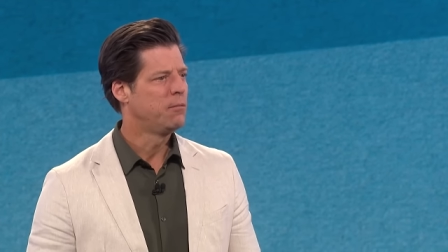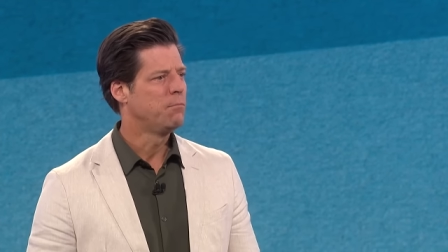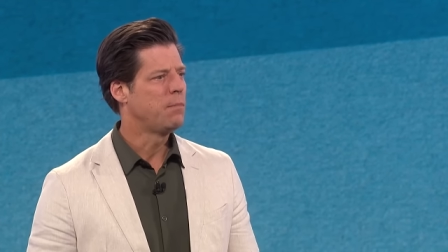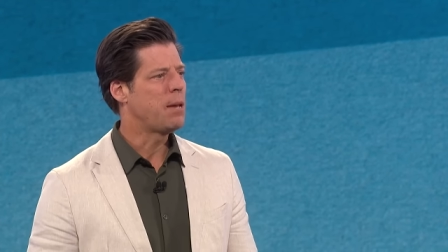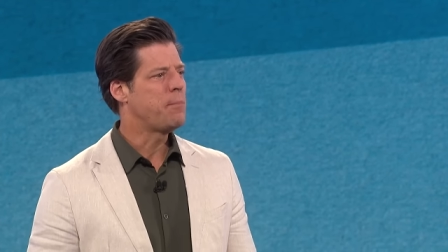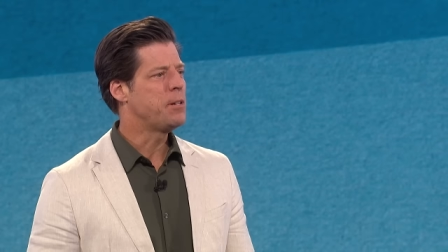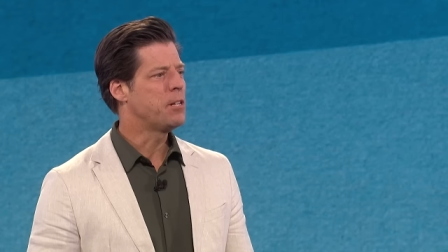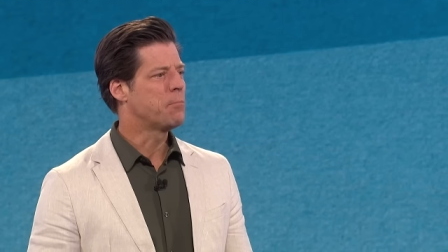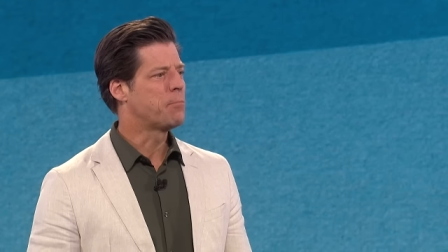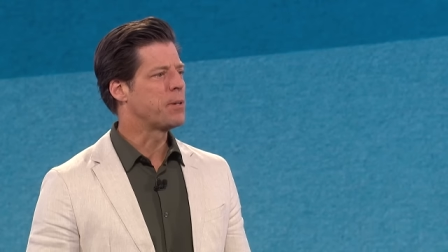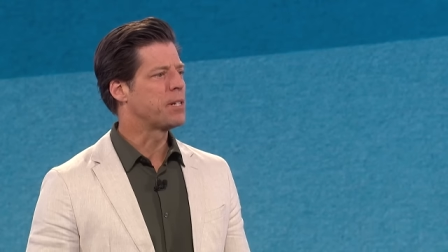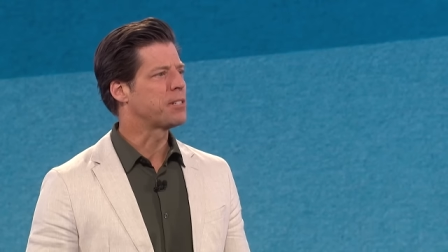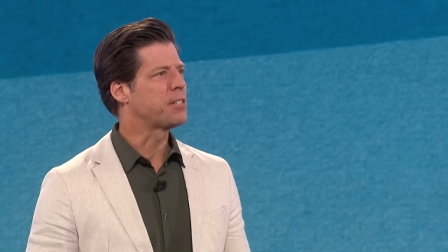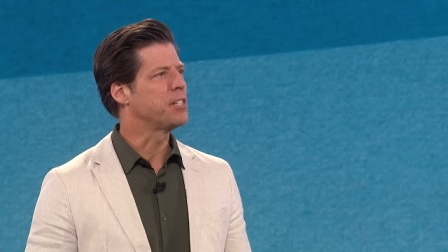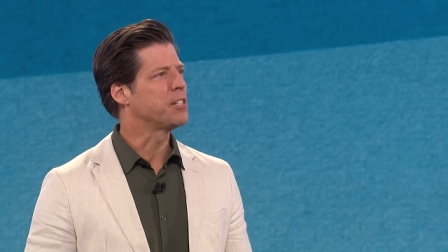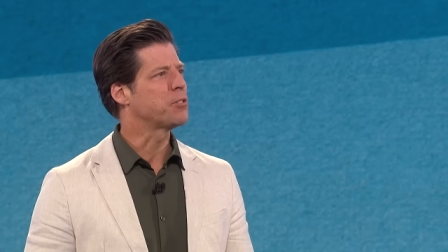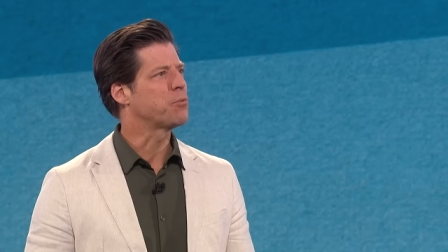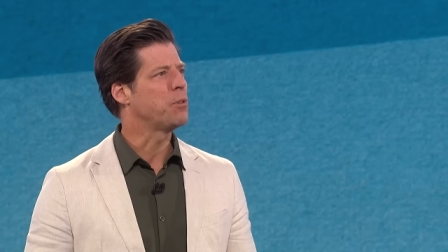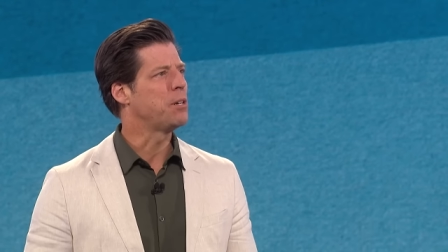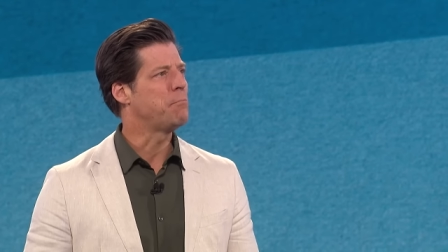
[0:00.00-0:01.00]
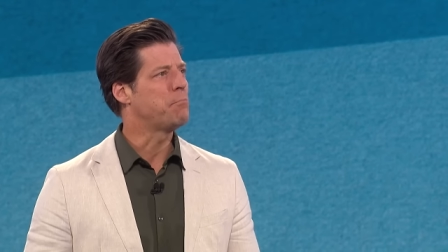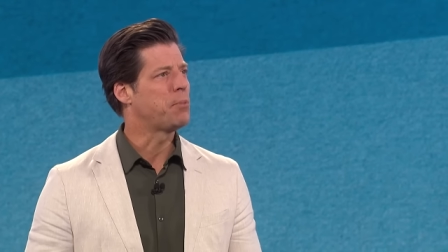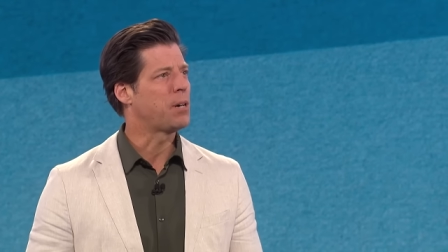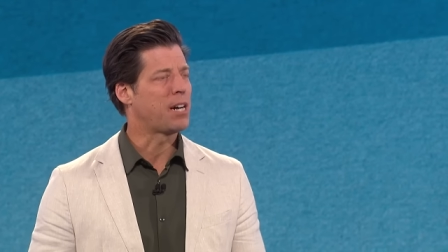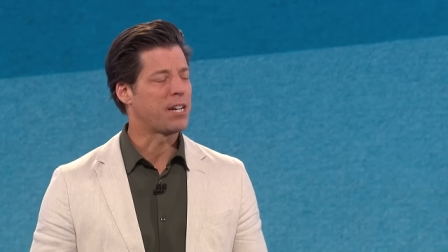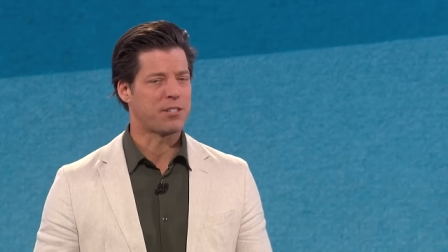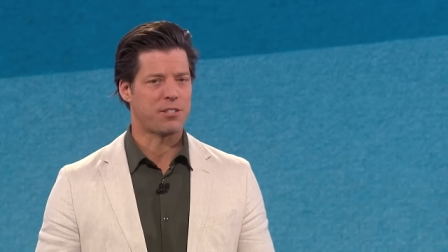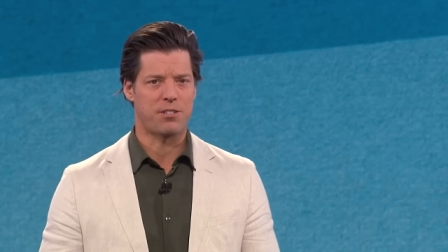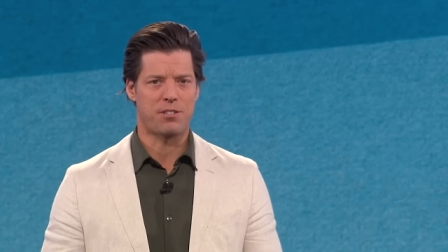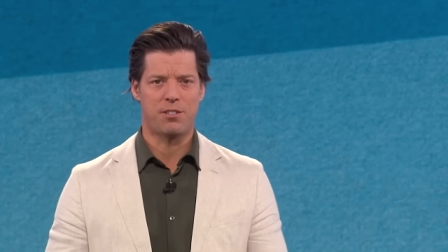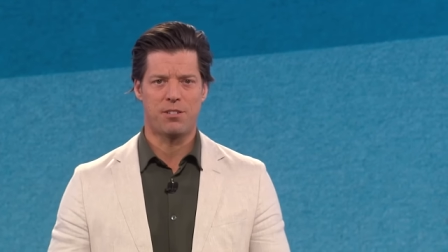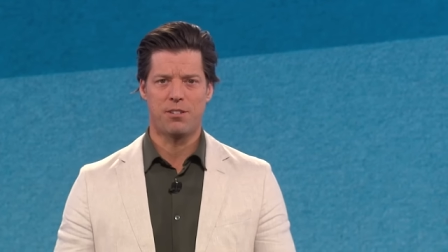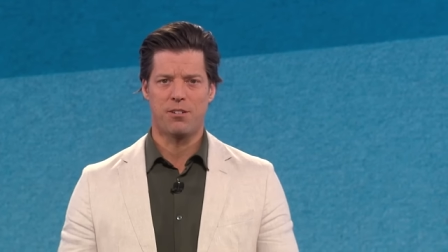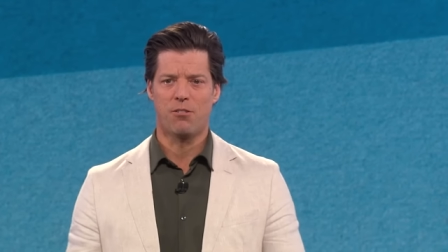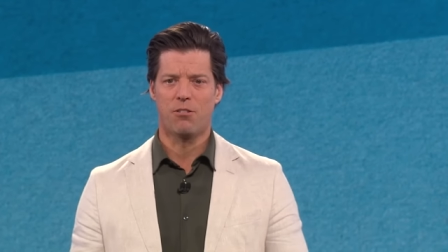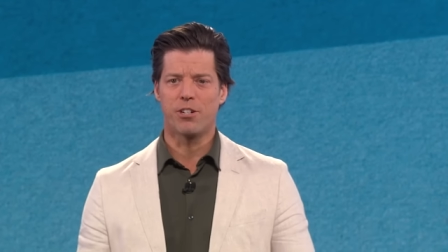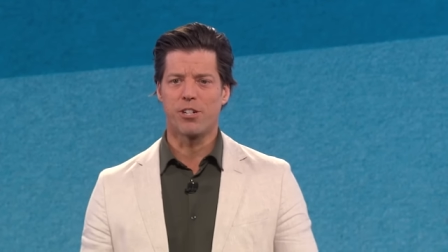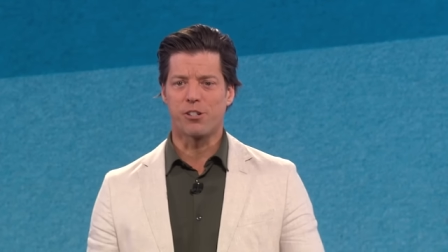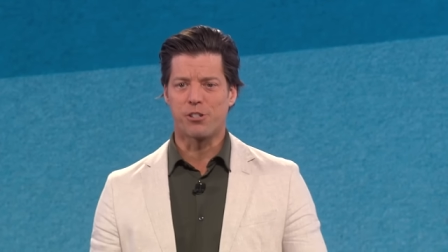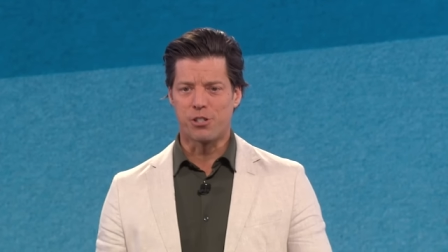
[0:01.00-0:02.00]
Maybe your business went bust,
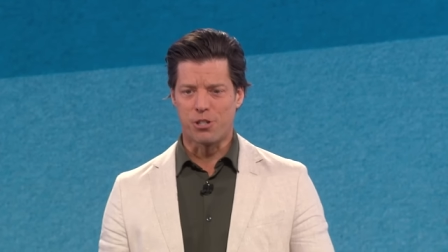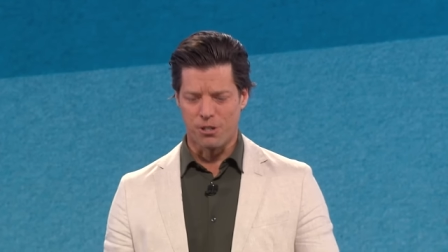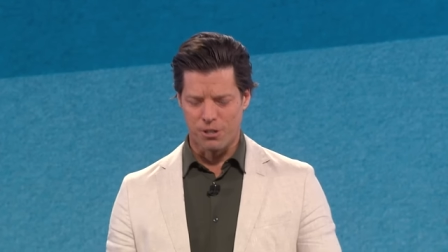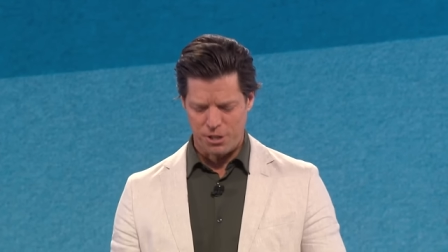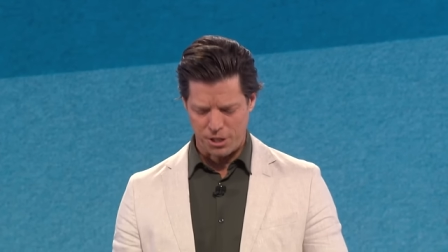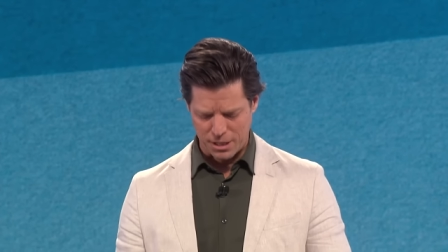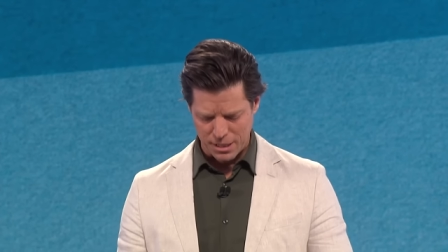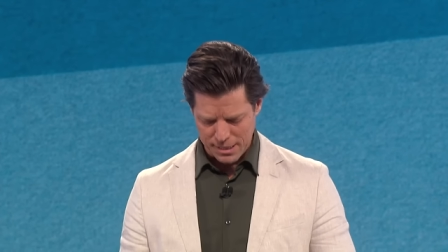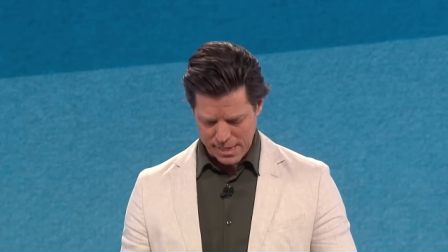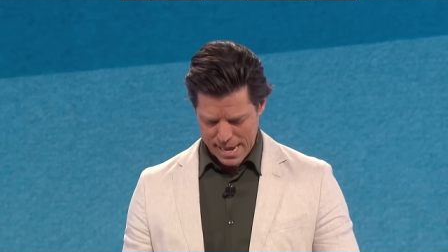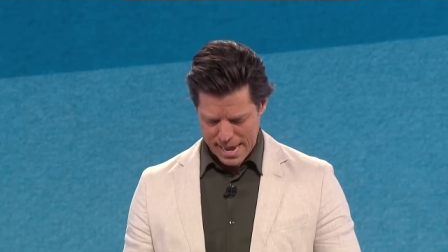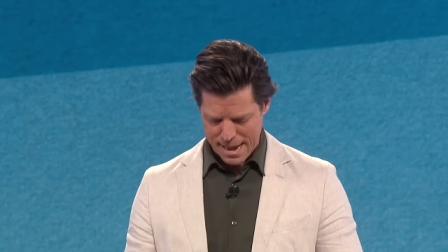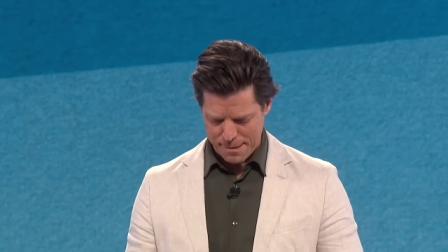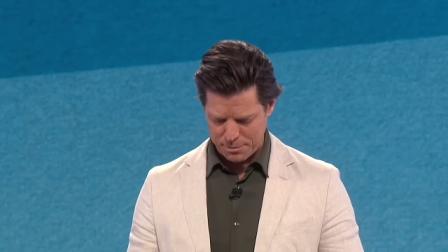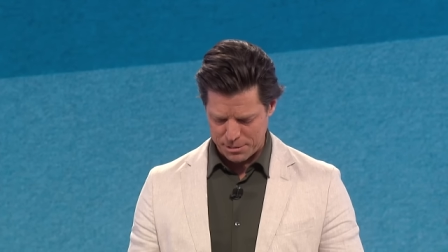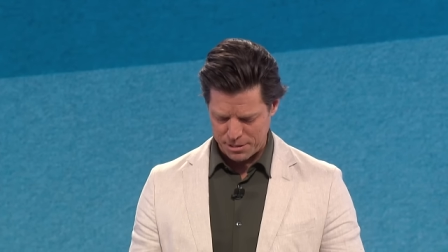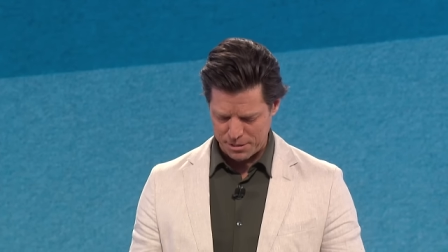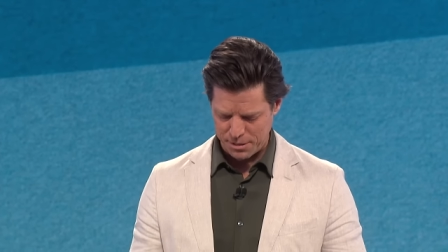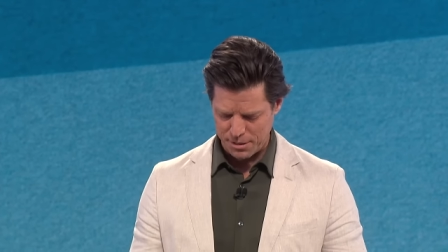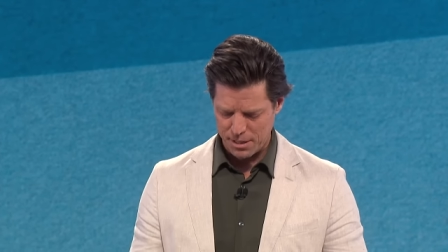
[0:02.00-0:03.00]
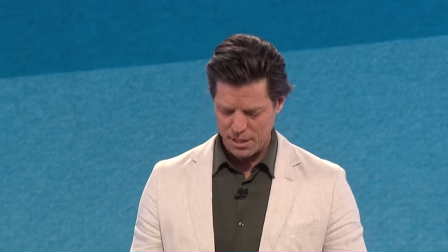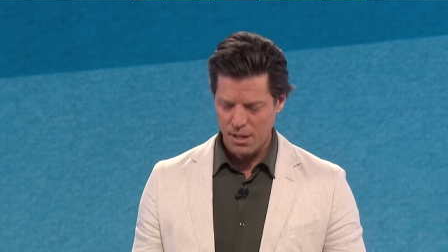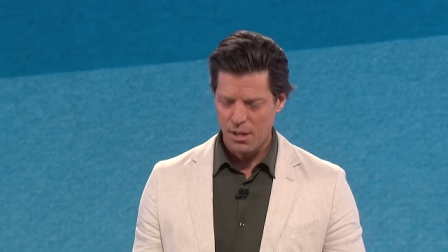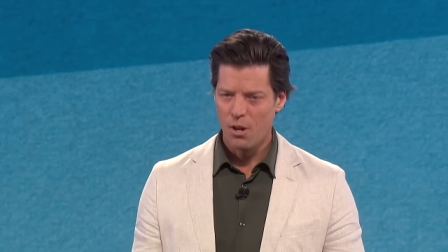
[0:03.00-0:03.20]
or your church collapsed.